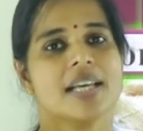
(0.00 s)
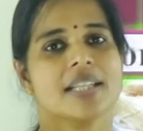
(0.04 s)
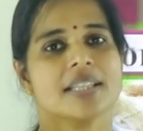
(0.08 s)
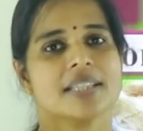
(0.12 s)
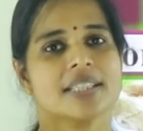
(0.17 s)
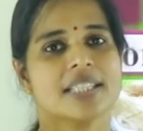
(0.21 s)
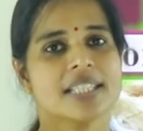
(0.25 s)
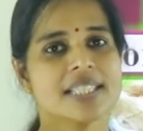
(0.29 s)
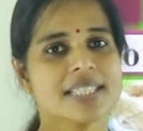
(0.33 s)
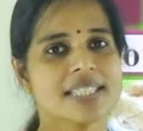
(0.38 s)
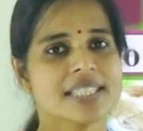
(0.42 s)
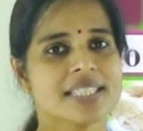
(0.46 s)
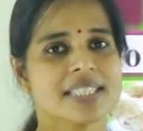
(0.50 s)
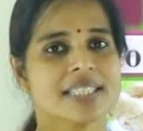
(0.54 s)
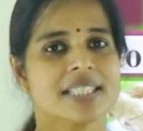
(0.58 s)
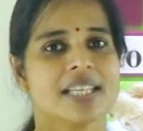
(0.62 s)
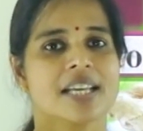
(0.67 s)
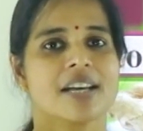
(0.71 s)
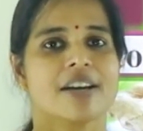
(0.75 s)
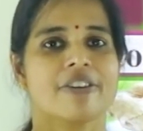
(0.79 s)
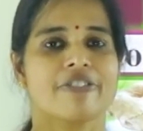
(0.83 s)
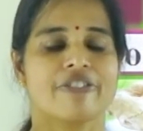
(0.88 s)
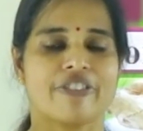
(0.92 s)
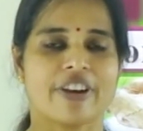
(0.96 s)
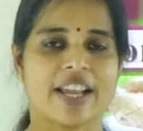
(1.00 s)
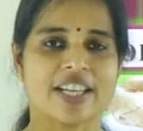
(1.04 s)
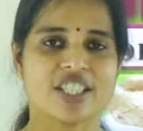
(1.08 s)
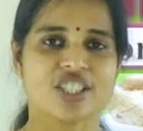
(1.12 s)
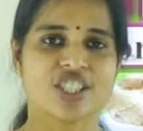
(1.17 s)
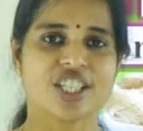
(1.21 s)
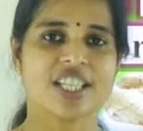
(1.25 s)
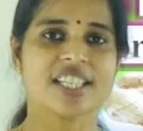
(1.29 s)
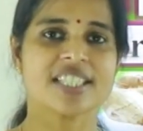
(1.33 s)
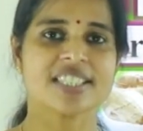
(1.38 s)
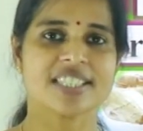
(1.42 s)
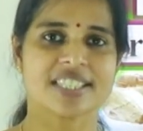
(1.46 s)
This
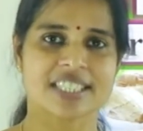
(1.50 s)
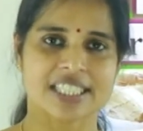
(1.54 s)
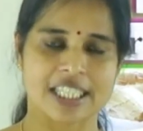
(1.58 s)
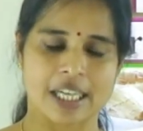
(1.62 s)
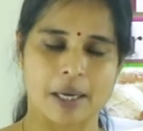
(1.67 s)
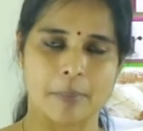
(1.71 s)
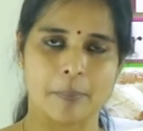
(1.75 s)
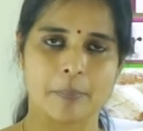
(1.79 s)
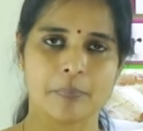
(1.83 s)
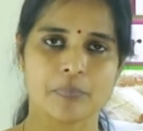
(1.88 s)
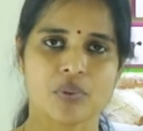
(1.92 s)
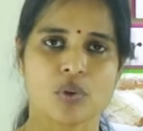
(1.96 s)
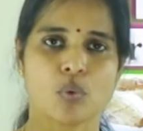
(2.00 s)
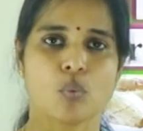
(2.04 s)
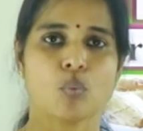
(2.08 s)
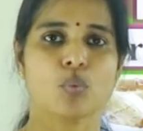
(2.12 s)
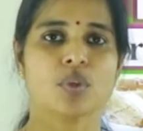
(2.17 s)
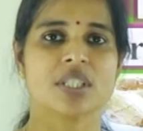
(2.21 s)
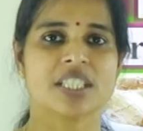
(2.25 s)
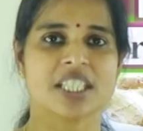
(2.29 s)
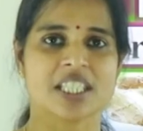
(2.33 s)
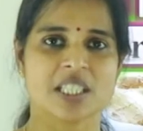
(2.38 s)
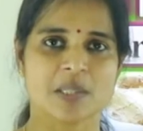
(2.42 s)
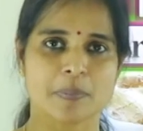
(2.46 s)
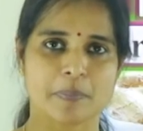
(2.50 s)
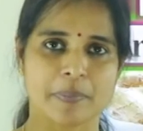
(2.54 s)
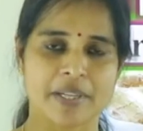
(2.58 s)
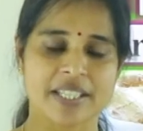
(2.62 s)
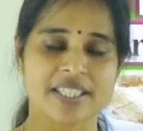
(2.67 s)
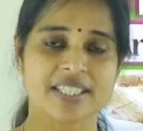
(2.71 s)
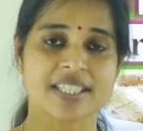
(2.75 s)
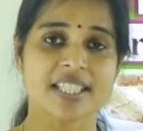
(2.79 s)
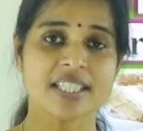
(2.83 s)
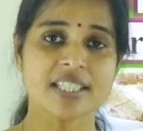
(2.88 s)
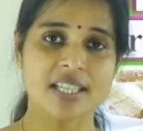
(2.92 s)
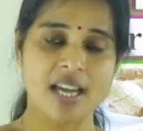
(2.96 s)
fleshy stem which is
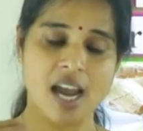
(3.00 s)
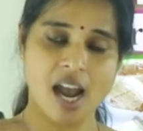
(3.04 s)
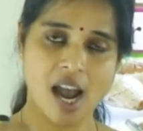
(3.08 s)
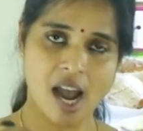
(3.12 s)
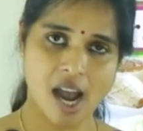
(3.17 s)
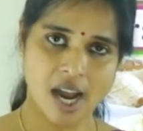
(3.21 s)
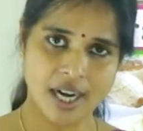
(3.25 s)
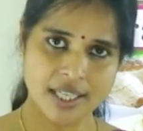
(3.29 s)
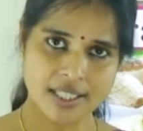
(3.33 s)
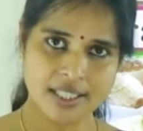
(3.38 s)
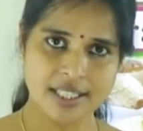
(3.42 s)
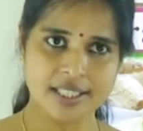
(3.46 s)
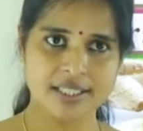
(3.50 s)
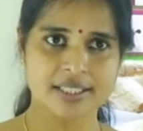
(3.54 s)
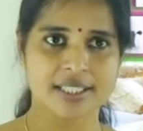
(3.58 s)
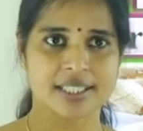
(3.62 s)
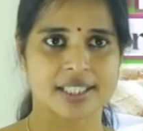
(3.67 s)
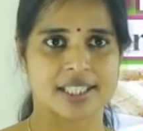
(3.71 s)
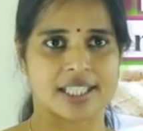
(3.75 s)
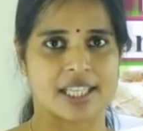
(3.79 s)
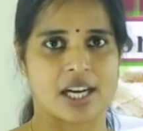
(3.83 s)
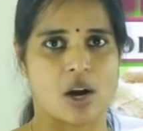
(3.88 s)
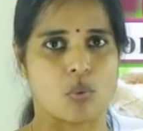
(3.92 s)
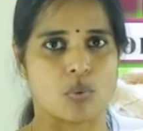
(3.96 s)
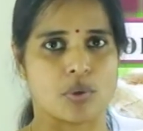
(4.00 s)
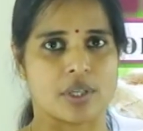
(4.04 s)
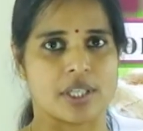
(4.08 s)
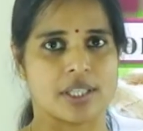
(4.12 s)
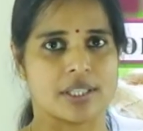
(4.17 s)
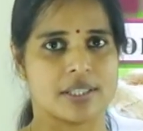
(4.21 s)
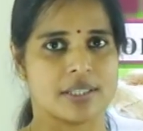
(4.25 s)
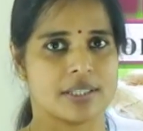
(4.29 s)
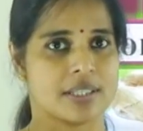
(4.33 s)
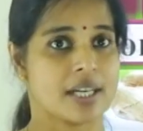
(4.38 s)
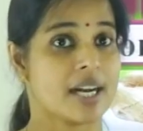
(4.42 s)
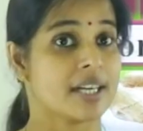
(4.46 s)
present under the ground,
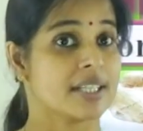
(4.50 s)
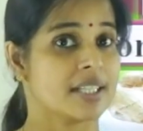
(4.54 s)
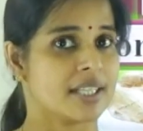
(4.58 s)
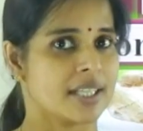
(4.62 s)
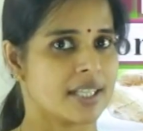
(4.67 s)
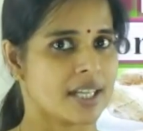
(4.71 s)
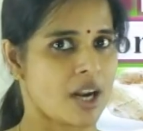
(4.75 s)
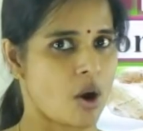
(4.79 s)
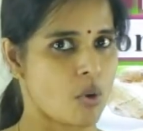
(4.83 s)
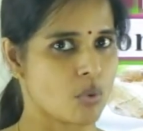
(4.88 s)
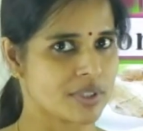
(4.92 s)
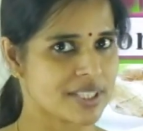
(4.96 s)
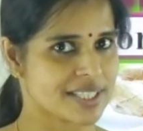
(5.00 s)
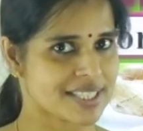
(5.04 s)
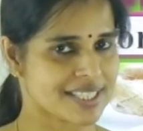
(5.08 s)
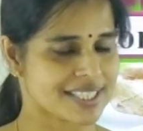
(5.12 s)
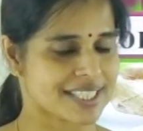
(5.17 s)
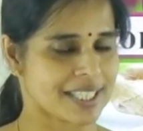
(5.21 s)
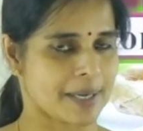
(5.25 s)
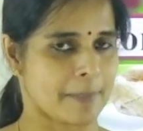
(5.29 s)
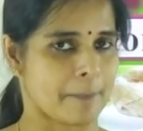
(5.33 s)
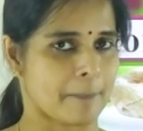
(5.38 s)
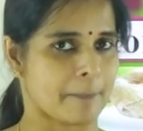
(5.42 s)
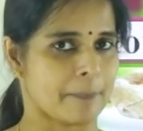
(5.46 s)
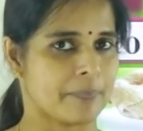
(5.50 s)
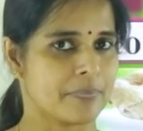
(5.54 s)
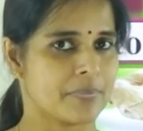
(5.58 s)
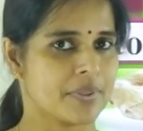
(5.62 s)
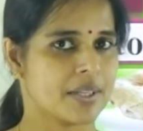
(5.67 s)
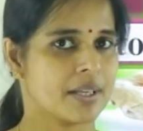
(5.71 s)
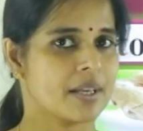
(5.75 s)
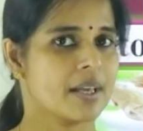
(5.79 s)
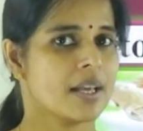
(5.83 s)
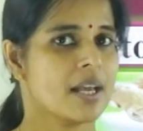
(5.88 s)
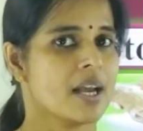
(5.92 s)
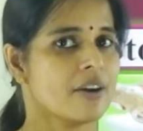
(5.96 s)
underground stem,
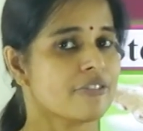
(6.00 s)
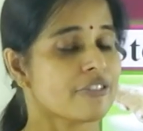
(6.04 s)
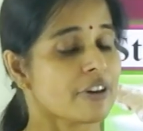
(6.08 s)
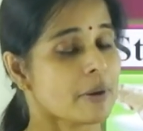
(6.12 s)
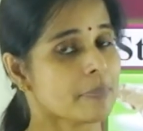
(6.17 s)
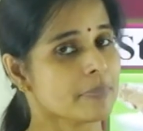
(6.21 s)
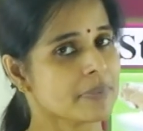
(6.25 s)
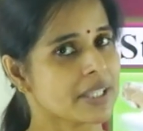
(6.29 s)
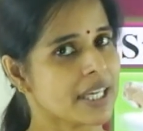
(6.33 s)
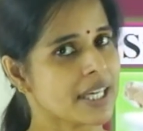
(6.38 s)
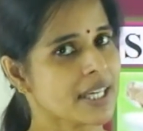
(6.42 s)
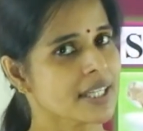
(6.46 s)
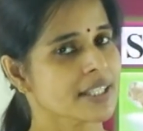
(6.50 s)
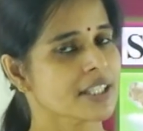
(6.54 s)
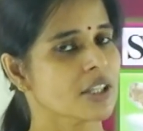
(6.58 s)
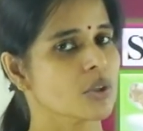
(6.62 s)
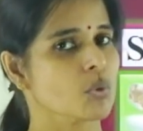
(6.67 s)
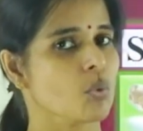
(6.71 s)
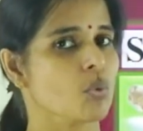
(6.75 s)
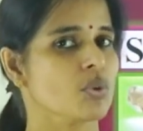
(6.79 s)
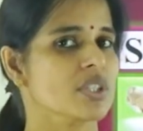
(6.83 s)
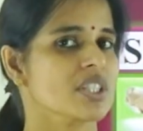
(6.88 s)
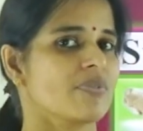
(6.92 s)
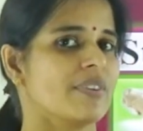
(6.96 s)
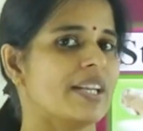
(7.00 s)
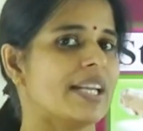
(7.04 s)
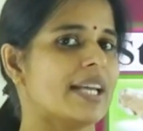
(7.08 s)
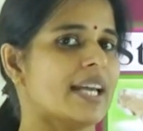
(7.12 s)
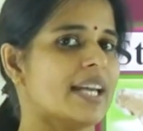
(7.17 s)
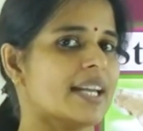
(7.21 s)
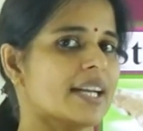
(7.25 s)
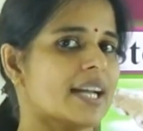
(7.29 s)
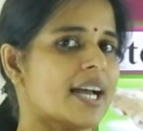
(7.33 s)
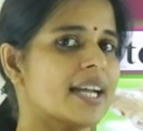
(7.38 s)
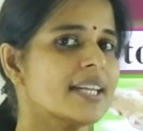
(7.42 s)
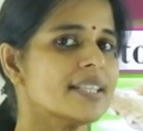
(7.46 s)
from there the roots will
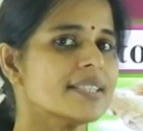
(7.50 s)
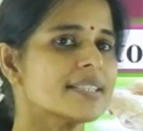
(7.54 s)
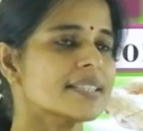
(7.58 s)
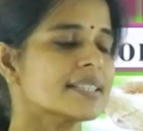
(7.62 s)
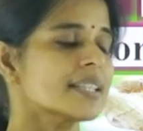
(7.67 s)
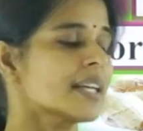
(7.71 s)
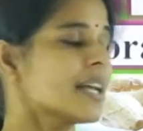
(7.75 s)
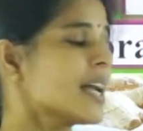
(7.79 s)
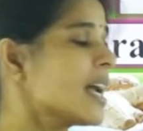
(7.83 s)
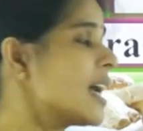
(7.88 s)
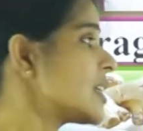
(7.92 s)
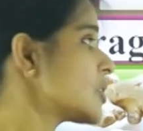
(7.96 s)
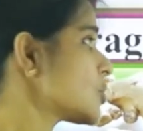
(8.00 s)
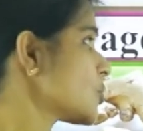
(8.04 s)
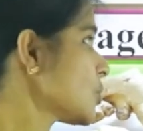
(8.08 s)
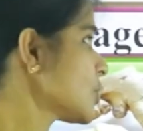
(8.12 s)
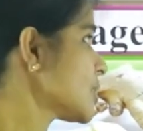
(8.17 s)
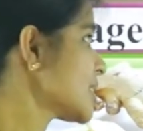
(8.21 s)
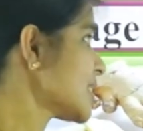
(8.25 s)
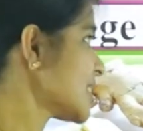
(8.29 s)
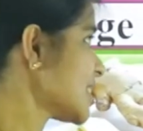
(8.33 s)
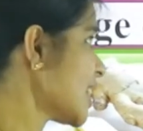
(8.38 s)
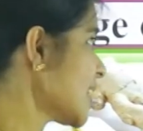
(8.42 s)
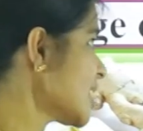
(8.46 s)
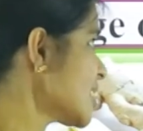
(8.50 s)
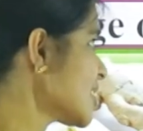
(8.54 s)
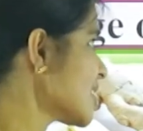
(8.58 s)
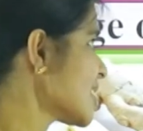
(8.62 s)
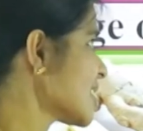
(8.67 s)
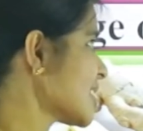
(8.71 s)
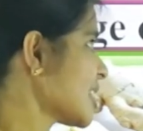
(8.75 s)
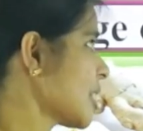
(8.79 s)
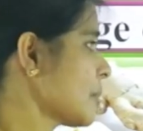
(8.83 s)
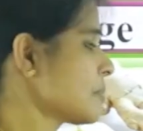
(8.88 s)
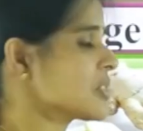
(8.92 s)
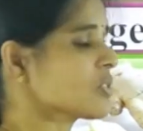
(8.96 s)
arise. So, such
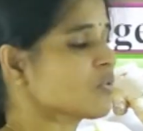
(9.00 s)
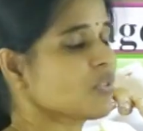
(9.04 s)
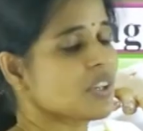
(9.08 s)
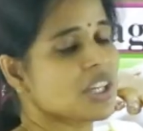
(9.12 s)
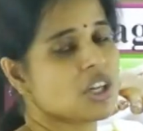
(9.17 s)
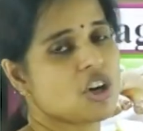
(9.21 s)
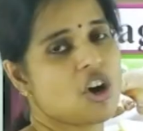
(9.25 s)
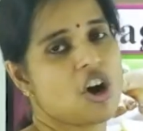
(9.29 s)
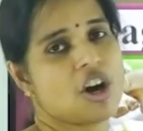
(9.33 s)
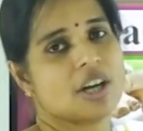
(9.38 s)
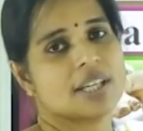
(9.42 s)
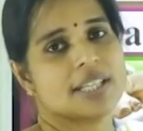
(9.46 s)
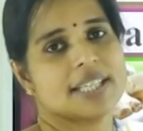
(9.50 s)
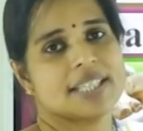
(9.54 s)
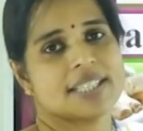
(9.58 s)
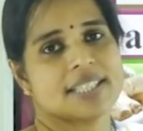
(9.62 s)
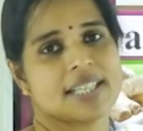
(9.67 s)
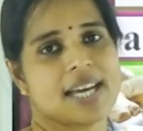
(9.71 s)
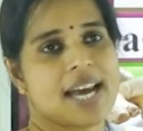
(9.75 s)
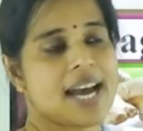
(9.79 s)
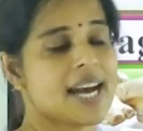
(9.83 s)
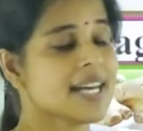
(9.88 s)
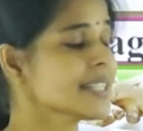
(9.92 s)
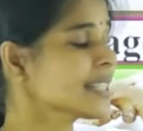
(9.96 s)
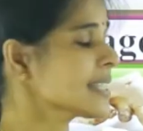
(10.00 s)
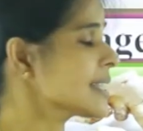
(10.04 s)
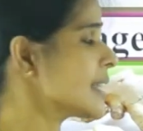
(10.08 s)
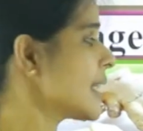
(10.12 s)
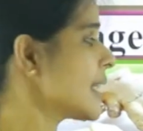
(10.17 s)
stems we call it as